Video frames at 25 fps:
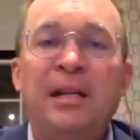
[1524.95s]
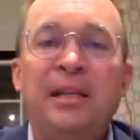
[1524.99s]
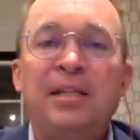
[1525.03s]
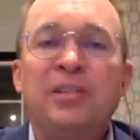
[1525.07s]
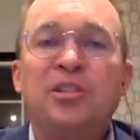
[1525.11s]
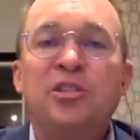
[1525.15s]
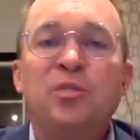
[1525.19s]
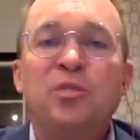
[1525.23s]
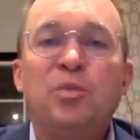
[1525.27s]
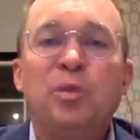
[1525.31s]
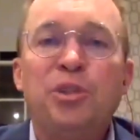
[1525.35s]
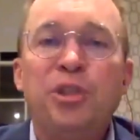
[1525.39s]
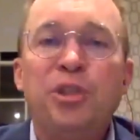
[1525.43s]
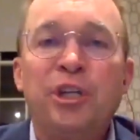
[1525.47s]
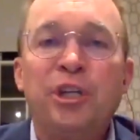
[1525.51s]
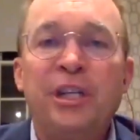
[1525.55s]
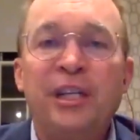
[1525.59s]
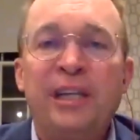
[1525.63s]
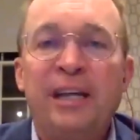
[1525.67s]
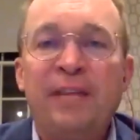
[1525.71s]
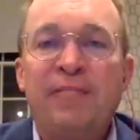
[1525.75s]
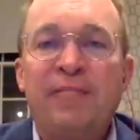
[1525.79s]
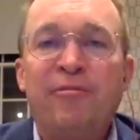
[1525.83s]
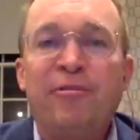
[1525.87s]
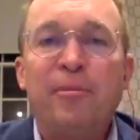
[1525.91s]
This is what you're going to
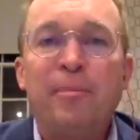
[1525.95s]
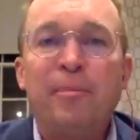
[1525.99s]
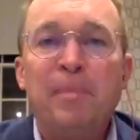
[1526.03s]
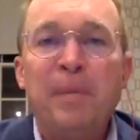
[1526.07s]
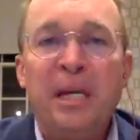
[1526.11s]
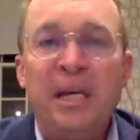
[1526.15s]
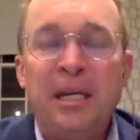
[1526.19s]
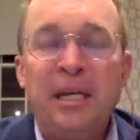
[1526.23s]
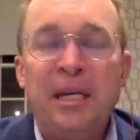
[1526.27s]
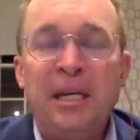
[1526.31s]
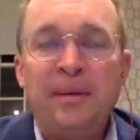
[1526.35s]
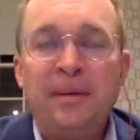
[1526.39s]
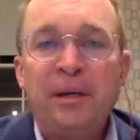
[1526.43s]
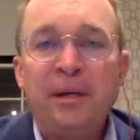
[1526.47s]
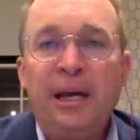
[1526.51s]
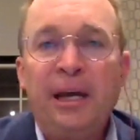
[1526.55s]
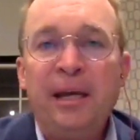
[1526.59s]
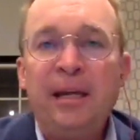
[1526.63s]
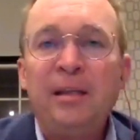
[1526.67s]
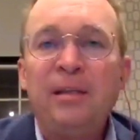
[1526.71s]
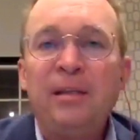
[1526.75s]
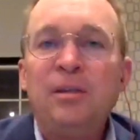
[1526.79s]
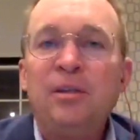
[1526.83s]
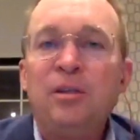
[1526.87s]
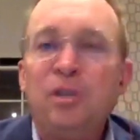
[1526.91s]
get from me. Okay.
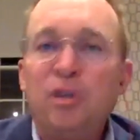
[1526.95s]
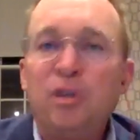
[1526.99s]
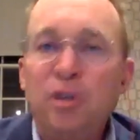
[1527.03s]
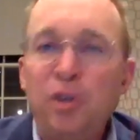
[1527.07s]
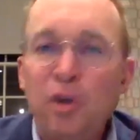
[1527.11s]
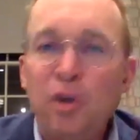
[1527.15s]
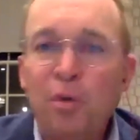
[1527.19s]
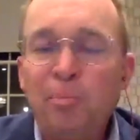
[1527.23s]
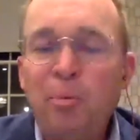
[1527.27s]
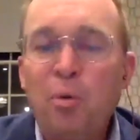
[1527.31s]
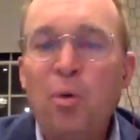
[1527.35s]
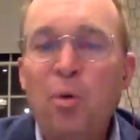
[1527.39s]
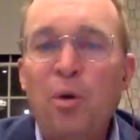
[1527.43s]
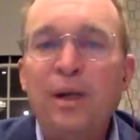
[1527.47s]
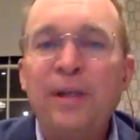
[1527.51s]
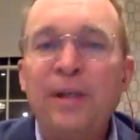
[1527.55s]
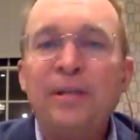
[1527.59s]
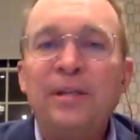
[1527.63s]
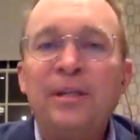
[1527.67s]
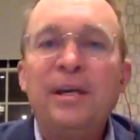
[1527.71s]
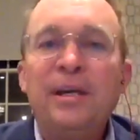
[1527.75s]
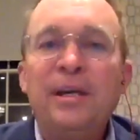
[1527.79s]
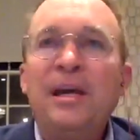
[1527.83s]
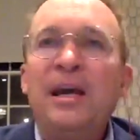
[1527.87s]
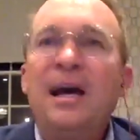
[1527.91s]
To your point,
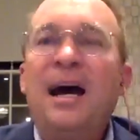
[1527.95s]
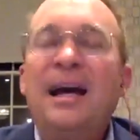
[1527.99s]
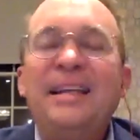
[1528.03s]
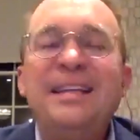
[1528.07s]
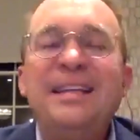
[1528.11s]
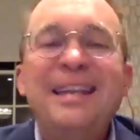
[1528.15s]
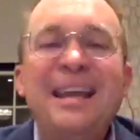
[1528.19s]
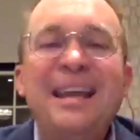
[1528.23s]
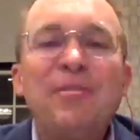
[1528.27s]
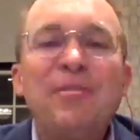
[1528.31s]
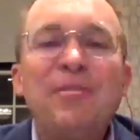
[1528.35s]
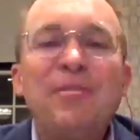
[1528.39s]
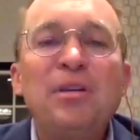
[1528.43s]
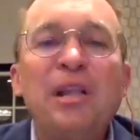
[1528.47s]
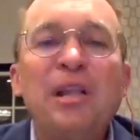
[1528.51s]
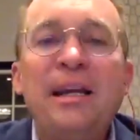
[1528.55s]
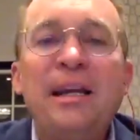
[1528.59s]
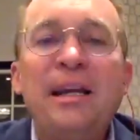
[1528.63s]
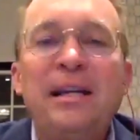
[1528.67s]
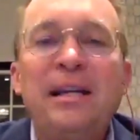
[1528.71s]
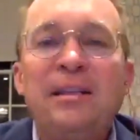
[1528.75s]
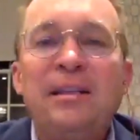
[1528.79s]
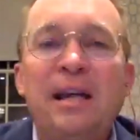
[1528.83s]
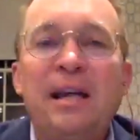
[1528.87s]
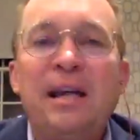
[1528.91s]
I never liked
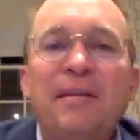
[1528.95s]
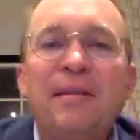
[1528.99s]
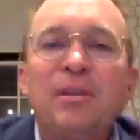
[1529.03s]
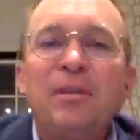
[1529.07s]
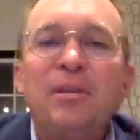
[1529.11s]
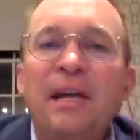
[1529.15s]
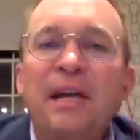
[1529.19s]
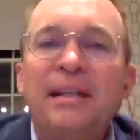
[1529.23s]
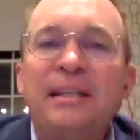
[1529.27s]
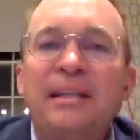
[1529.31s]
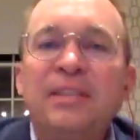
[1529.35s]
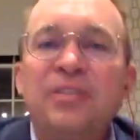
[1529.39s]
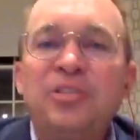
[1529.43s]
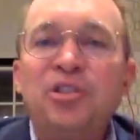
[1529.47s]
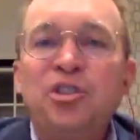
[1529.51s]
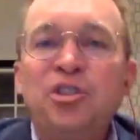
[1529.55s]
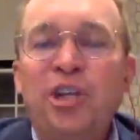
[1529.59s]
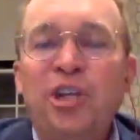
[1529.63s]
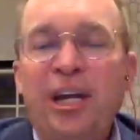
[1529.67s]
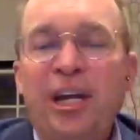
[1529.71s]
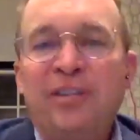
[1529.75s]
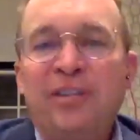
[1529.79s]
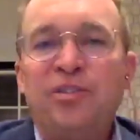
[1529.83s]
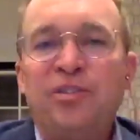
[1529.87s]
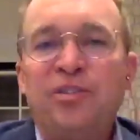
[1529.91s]
I never liked his
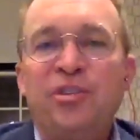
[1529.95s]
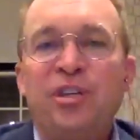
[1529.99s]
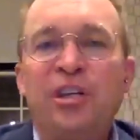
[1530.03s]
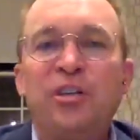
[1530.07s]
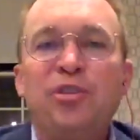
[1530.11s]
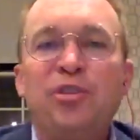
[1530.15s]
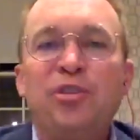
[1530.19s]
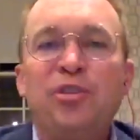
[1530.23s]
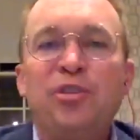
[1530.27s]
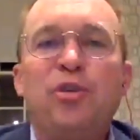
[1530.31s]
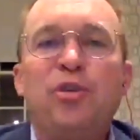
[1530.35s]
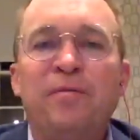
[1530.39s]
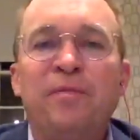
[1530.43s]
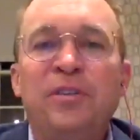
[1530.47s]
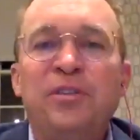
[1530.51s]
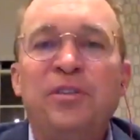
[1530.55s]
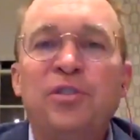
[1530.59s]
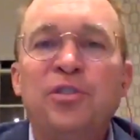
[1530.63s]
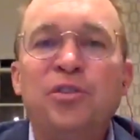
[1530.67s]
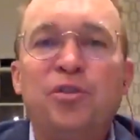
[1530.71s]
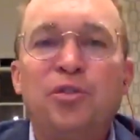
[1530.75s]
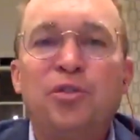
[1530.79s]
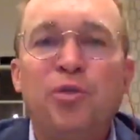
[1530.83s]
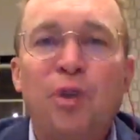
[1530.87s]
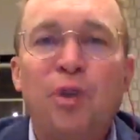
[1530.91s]
chances in a Trump this
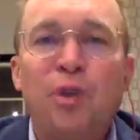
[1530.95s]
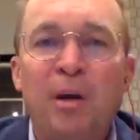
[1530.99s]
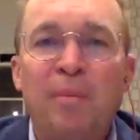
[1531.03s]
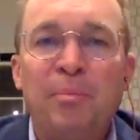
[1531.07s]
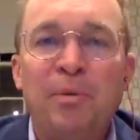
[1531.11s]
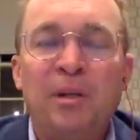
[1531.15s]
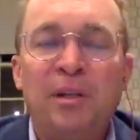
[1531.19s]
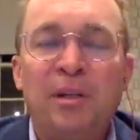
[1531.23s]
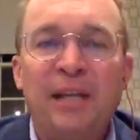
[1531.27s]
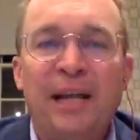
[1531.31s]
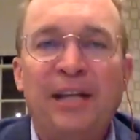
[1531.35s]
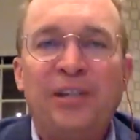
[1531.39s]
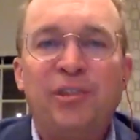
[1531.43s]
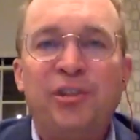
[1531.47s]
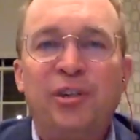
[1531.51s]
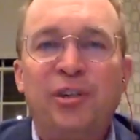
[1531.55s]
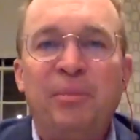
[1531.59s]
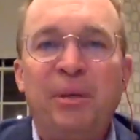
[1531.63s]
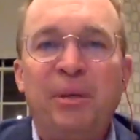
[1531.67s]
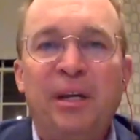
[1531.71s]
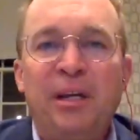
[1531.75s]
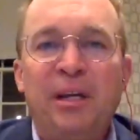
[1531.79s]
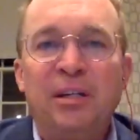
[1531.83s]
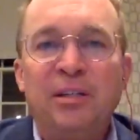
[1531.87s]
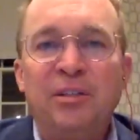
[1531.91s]
is Trump election
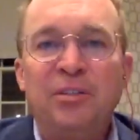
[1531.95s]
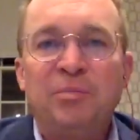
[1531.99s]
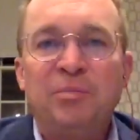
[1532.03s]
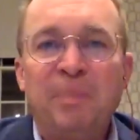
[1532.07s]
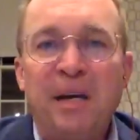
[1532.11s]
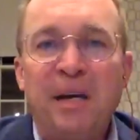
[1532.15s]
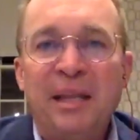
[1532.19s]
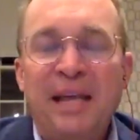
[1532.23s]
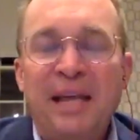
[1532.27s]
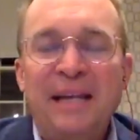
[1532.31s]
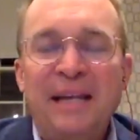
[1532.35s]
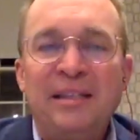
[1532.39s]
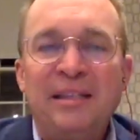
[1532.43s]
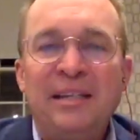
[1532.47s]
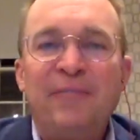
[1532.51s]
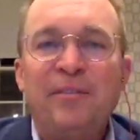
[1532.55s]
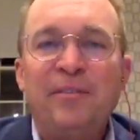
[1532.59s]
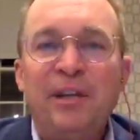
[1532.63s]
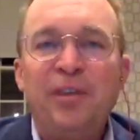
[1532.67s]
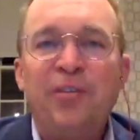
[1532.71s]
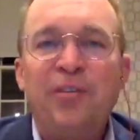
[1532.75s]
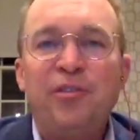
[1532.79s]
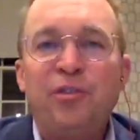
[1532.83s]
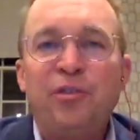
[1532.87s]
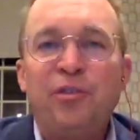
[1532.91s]
because by that
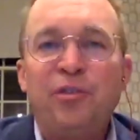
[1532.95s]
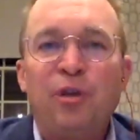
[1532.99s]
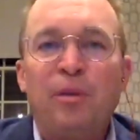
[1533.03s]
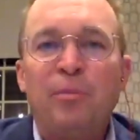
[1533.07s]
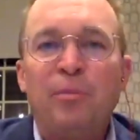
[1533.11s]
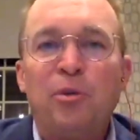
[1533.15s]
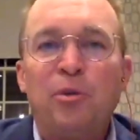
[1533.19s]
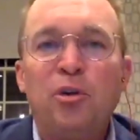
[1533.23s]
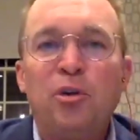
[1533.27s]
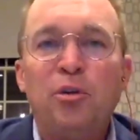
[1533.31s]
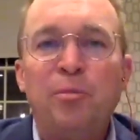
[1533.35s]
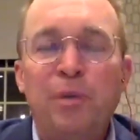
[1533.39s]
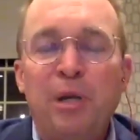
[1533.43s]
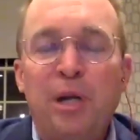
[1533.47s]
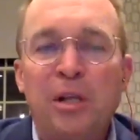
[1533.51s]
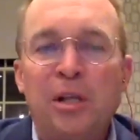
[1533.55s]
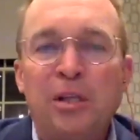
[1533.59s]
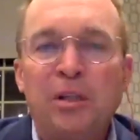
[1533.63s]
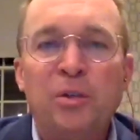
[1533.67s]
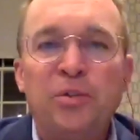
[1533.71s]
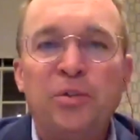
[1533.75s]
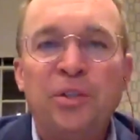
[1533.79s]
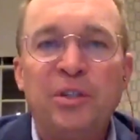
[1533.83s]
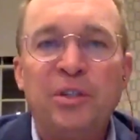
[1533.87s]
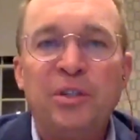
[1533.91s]
definition, Trump could be on the
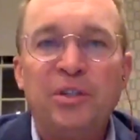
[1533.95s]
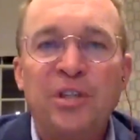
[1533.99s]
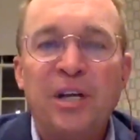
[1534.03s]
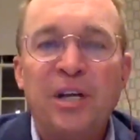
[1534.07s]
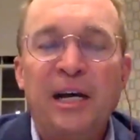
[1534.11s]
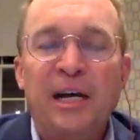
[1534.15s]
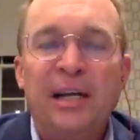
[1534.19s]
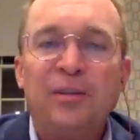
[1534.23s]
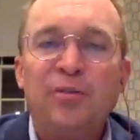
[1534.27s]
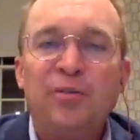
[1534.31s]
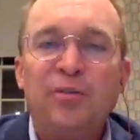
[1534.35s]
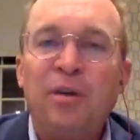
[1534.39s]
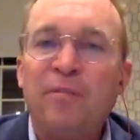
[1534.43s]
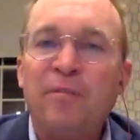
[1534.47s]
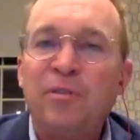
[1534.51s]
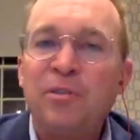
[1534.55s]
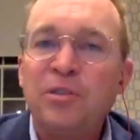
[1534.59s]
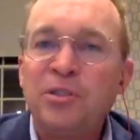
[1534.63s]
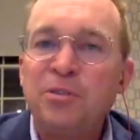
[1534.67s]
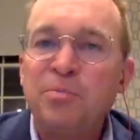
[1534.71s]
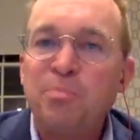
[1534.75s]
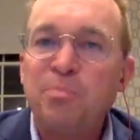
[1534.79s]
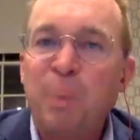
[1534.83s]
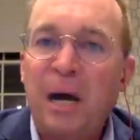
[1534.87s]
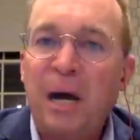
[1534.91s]
losing side. Trump
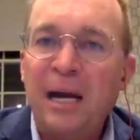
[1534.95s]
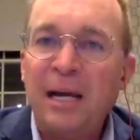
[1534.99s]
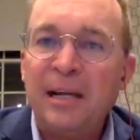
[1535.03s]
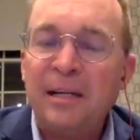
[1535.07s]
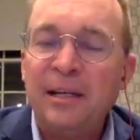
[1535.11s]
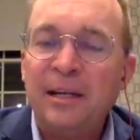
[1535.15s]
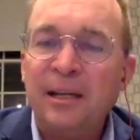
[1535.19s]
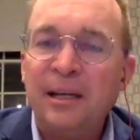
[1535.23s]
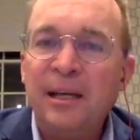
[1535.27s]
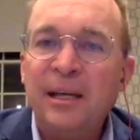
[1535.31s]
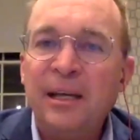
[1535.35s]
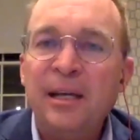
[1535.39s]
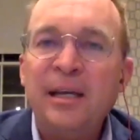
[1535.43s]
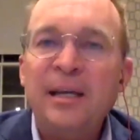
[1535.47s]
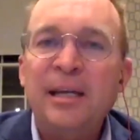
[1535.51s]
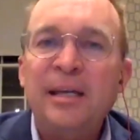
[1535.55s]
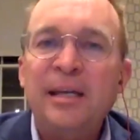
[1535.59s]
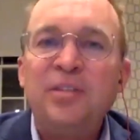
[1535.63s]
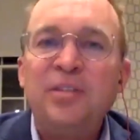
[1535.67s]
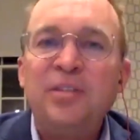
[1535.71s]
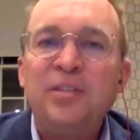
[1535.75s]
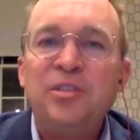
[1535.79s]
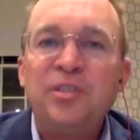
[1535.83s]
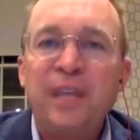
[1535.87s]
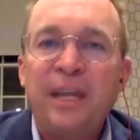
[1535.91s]
versus Biden, he
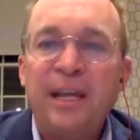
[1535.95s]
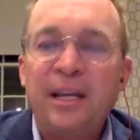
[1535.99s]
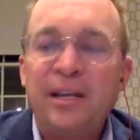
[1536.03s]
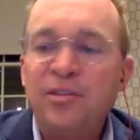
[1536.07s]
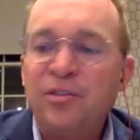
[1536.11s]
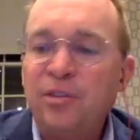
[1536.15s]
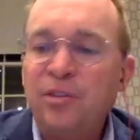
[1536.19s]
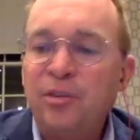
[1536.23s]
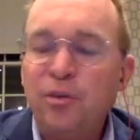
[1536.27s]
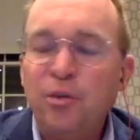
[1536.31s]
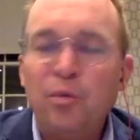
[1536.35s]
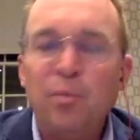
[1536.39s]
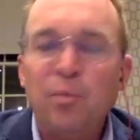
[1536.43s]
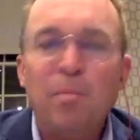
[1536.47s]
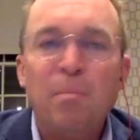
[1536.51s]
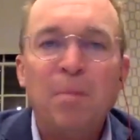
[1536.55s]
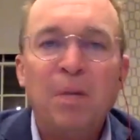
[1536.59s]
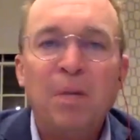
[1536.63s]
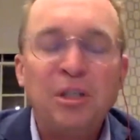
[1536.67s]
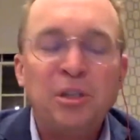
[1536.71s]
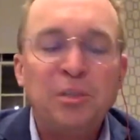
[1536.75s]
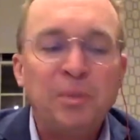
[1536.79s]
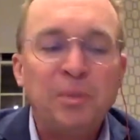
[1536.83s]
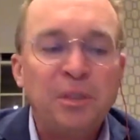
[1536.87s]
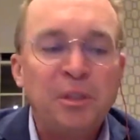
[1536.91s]
stands to do
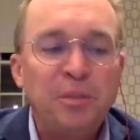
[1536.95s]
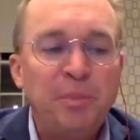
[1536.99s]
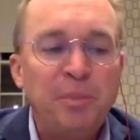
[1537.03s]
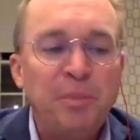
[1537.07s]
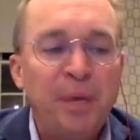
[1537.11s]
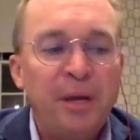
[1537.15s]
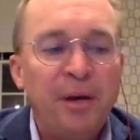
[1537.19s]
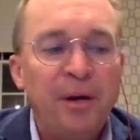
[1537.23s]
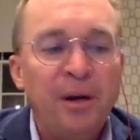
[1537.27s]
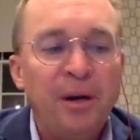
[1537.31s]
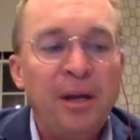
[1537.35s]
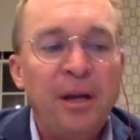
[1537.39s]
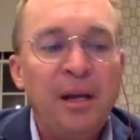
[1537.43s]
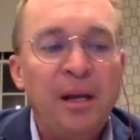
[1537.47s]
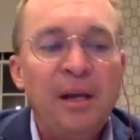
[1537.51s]
much much better.